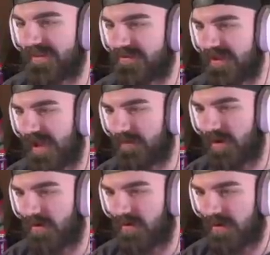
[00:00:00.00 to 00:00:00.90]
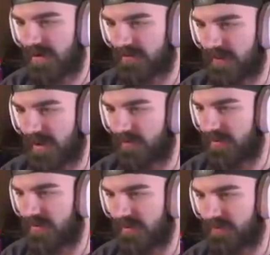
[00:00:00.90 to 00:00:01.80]
This camo is probably
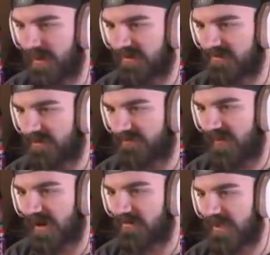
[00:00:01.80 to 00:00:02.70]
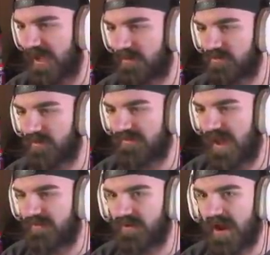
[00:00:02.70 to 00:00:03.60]
one of the best final camos
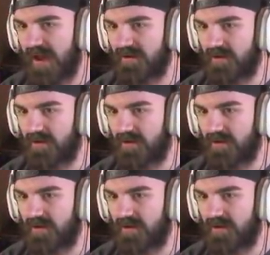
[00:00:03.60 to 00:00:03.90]
we've ever had in a